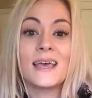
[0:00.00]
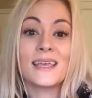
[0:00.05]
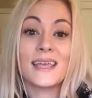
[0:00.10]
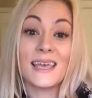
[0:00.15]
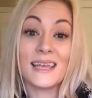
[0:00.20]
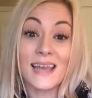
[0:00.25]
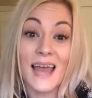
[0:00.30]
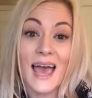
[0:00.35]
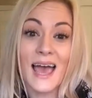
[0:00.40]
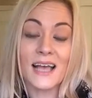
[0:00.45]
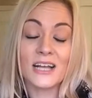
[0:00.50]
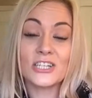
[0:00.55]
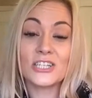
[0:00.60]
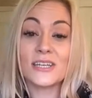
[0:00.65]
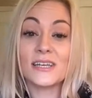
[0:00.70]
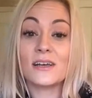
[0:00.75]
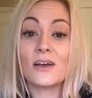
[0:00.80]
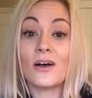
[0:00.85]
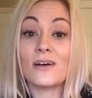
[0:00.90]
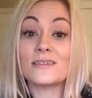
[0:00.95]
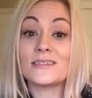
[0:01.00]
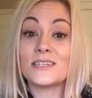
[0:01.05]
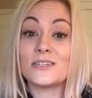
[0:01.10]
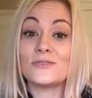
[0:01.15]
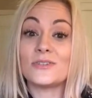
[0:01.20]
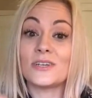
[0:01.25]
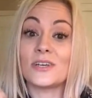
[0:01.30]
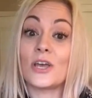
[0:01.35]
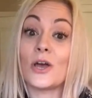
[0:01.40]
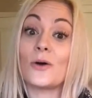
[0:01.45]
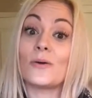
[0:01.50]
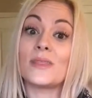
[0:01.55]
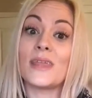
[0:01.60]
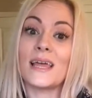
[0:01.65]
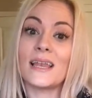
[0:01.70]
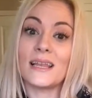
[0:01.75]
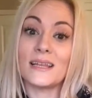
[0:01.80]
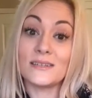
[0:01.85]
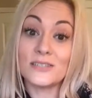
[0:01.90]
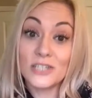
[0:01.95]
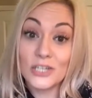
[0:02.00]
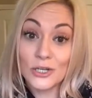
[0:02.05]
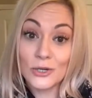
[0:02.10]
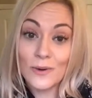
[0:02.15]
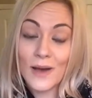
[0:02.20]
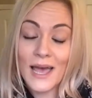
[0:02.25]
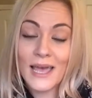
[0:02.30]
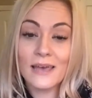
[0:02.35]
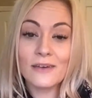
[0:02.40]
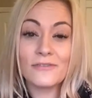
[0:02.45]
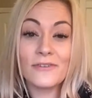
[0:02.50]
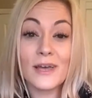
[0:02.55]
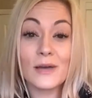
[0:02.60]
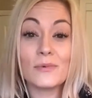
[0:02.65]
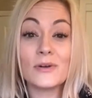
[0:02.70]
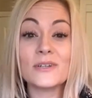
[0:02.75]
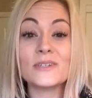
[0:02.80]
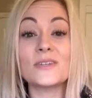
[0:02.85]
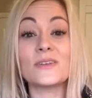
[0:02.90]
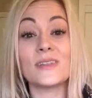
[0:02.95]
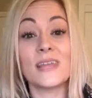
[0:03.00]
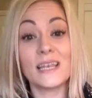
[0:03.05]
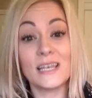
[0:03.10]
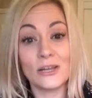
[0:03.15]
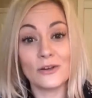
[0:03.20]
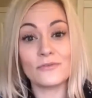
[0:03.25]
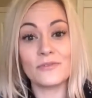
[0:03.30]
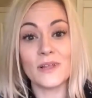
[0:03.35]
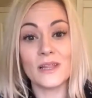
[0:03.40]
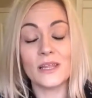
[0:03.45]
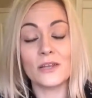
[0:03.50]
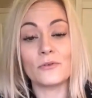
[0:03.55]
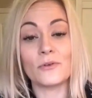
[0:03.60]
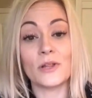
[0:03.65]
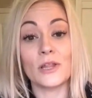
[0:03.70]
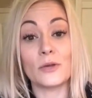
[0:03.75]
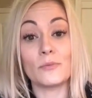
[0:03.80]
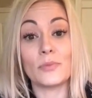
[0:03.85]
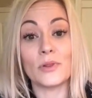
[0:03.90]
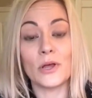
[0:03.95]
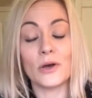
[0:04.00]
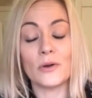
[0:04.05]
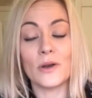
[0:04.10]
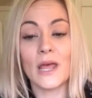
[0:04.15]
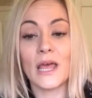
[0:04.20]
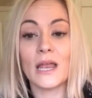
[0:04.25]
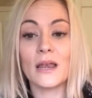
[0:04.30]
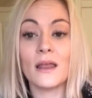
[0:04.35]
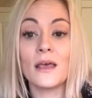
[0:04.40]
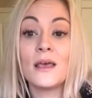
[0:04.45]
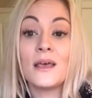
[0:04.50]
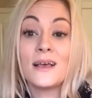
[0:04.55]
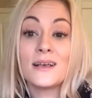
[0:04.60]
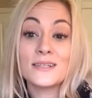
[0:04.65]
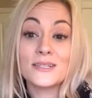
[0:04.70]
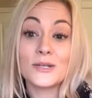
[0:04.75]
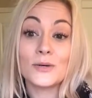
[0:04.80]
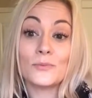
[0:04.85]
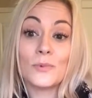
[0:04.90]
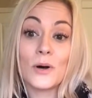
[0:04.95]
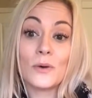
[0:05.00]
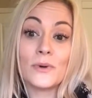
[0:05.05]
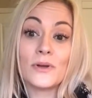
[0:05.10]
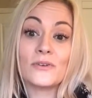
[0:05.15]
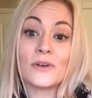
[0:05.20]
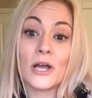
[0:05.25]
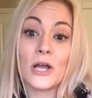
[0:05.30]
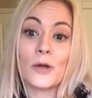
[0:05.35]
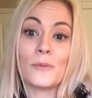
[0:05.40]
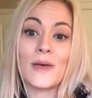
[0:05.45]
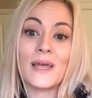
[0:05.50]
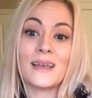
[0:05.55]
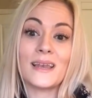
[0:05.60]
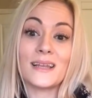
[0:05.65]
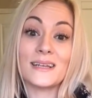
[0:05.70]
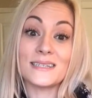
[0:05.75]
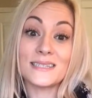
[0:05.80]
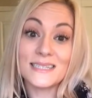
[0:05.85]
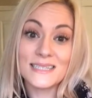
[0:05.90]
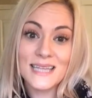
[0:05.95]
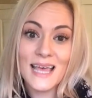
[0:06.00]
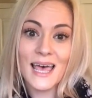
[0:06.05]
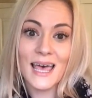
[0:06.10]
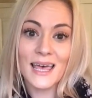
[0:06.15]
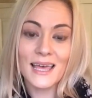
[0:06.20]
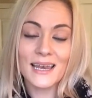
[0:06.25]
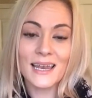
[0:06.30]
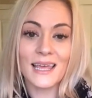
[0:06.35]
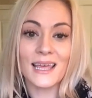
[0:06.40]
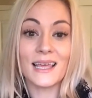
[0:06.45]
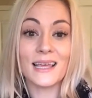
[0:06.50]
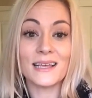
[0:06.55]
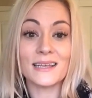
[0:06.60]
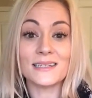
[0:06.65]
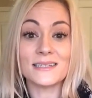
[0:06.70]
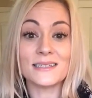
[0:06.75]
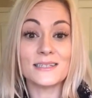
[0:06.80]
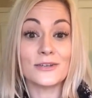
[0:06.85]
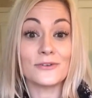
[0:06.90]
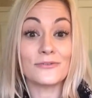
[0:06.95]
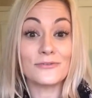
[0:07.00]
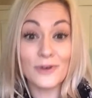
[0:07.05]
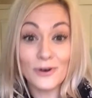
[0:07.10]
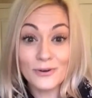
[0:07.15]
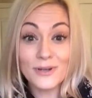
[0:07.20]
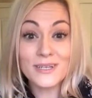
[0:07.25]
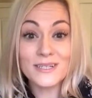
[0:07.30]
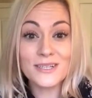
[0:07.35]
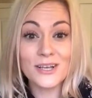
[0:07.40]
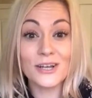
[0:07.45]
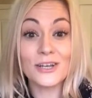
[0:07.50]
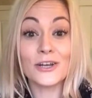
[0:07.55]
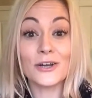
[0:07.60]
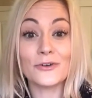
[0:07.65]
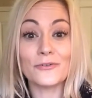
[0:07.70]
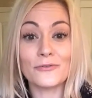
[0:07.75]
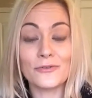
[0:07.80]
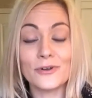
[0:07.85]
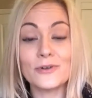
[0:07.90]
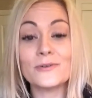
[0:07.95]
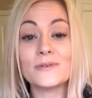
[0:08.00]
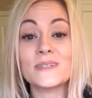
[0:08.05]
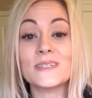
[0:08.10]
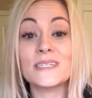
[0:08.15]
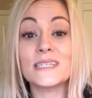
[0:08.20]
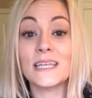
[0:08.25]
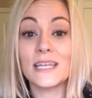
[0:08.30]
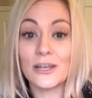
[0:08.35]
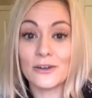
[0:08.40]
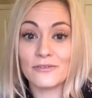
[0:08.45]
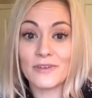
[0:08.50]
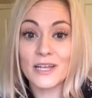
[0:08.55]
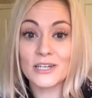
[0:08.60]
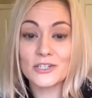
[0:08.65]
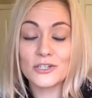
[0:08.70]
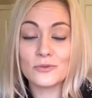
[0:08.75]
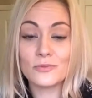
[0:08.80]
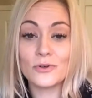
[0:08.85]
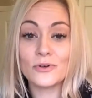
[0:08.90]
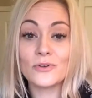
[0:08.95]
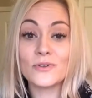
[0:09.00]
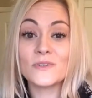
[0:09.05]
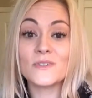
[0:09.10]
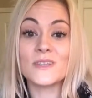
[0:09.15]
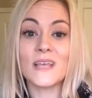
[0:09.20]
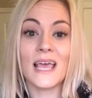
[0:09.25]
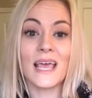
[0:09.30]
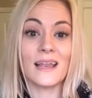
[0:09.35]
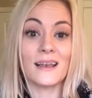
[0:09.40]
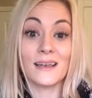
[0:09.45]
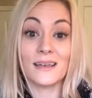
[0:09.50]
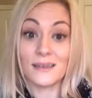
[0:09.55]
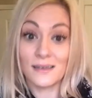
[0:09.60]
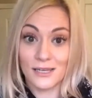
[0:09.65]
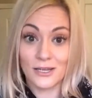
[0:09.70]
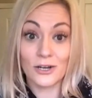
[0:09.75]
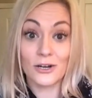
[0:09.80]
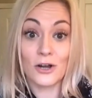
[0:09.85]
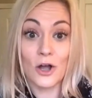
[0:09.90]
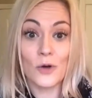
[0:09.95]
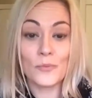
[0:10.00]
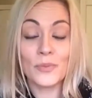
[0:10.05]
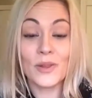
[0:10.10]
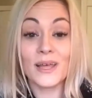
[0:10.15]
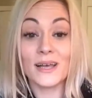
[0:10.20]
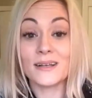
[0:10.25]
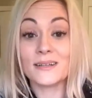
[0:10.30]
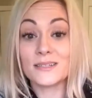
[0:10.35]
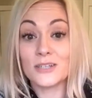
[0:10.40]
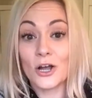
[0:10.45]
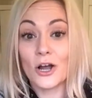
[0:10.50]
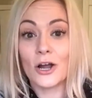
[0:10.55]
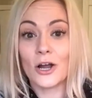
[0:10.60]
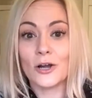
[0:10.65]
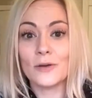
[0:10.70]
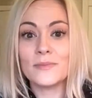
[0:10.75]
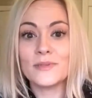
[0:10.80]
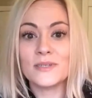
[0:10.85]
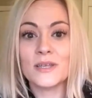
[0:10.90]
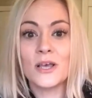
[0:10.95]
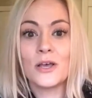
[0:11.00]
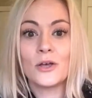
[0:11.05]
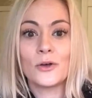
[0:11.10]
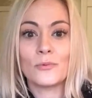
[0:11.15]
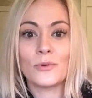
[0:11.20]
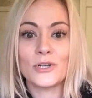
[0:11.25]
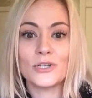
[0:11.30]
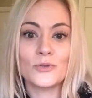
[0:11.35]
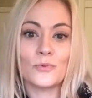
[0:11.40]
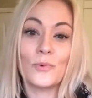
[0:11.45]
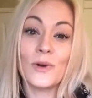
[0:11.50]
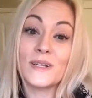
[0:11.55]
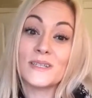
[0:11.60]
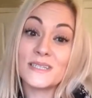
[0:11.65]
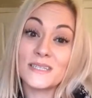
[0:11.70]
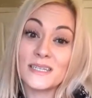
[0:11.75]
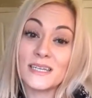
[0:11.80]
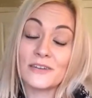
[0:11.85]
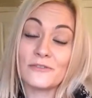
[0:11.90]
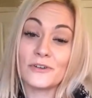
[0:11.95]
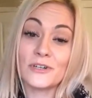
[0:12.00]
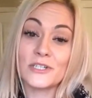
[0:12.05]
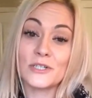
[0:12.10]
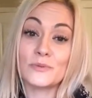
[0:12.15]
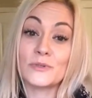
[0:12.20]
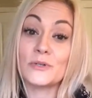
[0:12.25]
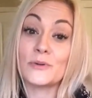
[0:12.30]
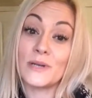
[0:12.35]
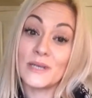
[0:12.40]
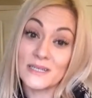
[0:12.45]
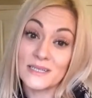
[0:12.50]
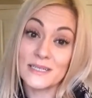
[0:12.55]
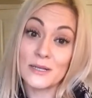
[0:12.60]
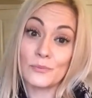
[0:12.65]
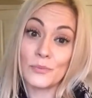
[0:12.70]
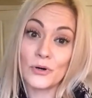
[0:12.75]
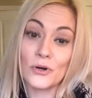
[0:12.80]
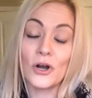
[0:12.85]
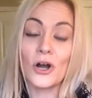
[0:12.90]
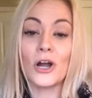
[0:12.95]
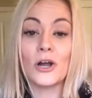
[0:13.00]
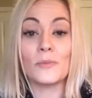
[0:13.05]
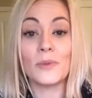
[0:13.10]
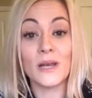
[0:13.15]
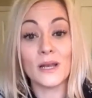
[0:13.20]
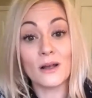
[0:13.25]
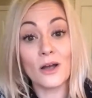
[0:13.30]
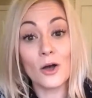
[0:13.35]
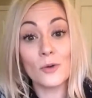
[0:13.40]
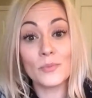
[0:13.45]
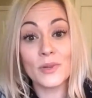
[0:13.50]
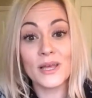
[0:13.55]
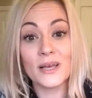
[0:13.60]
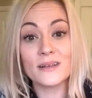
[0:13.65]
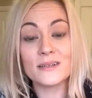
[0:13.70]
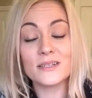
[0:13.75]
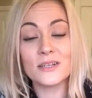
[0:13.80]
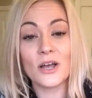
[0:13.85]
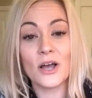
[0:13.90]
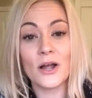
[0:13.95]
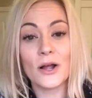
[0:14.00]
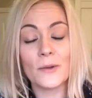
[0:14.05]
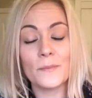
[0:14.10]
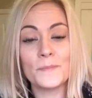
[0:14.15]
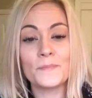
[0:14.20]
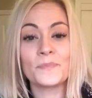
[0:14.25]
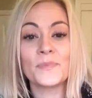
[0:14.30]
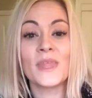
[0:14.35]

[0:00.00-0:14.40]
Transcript: can actually cause you to go then into high fiber. So then you're feeling really bloated. So what we recommend instead is focus on your fruits, your vegetables, and your complex carbs. Which, what's the difference between a simple carb and a complex carb?